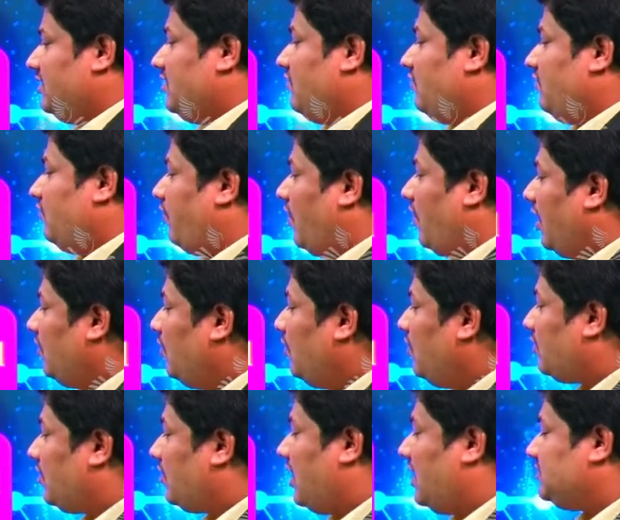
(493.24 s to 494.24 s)
Follow
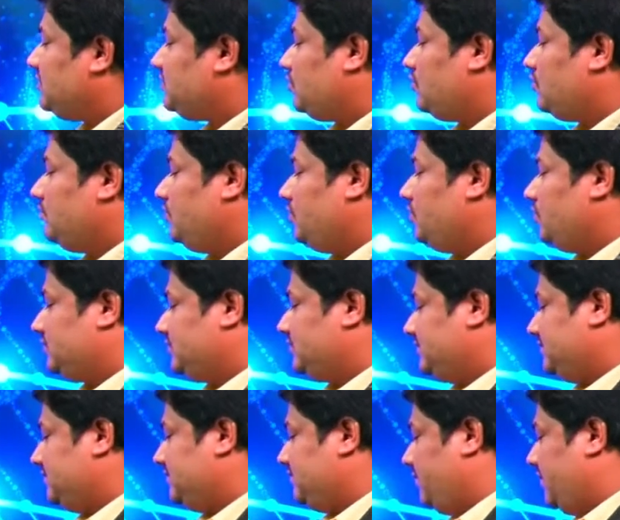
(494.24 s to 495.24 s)
classroom
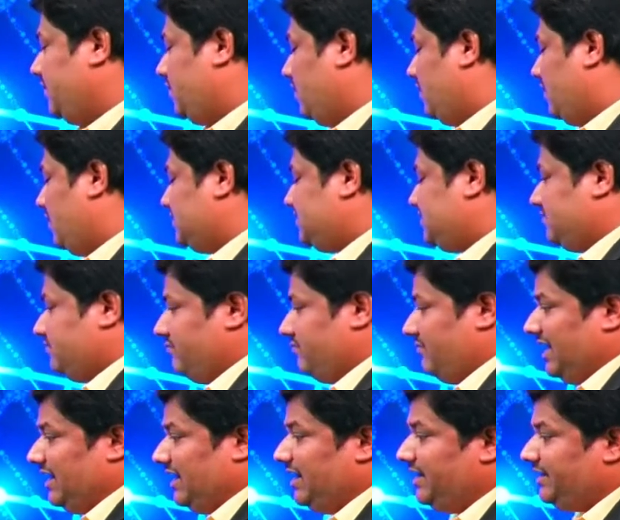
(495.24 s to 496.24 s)
notes, because
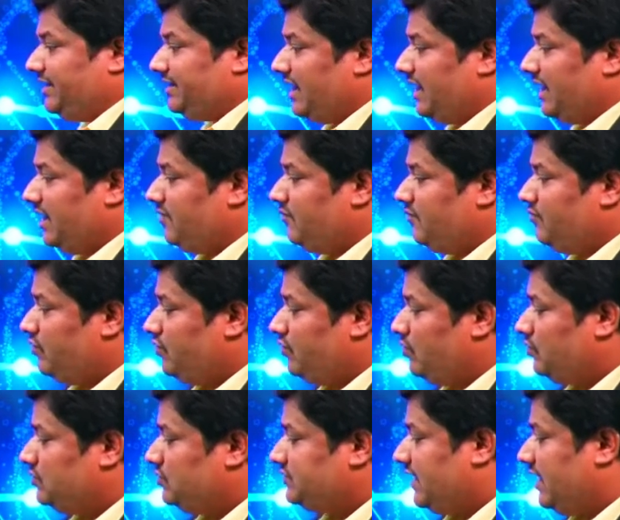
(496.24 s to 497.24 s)
many time
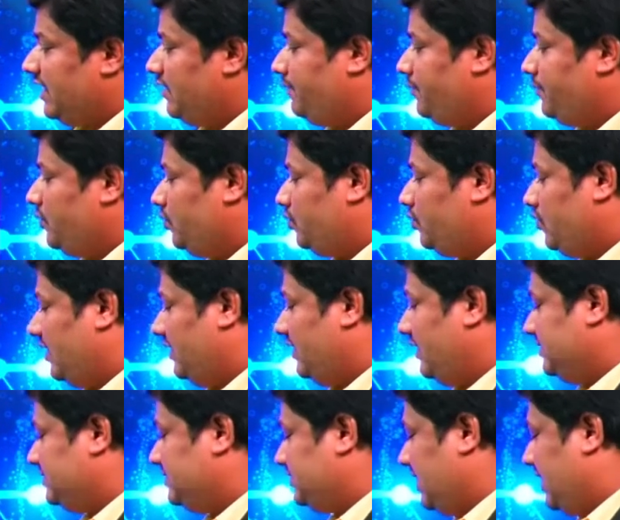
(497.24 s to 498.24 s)
notes help you to
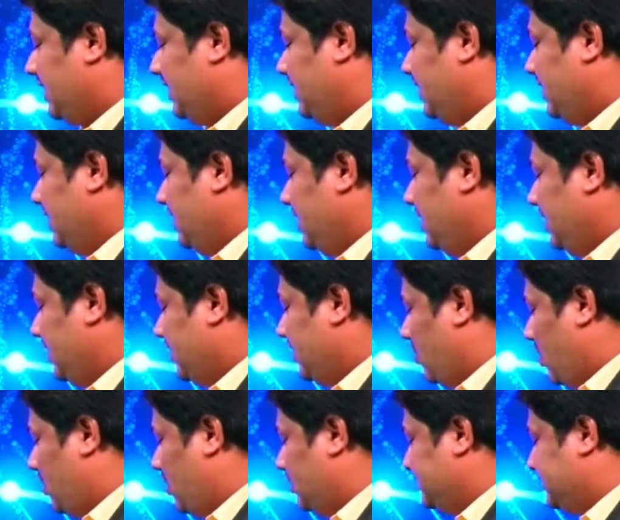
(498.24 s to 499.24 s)
understand a
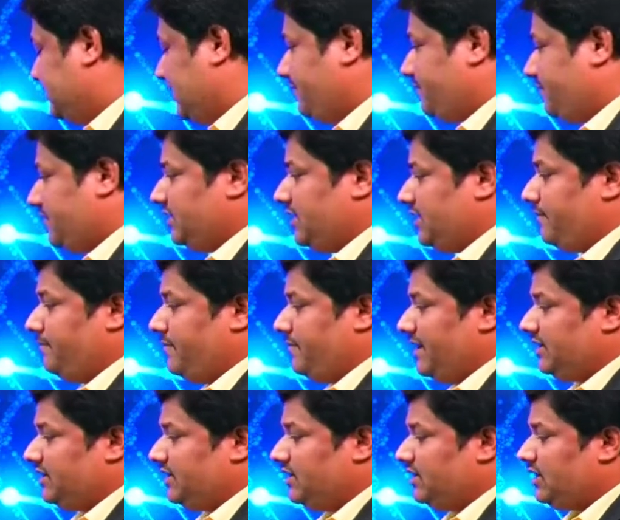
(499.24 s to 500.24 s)
concept in the
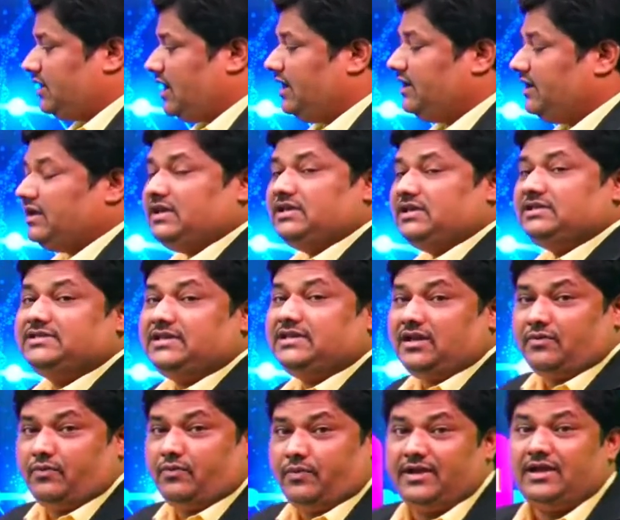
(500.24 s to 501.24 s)
better and easier
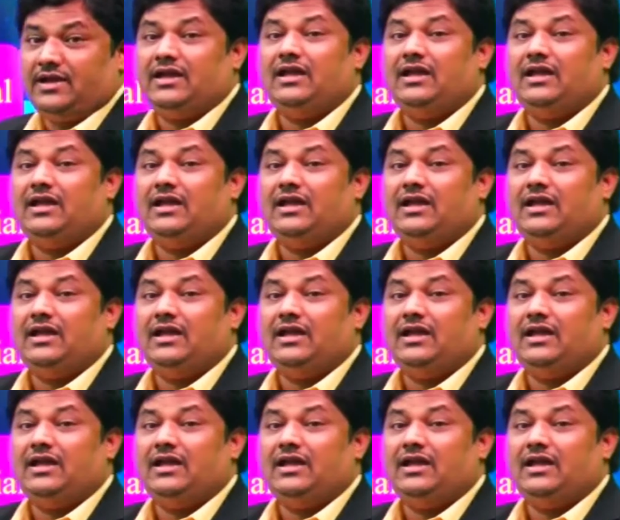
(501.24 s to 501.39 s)
way.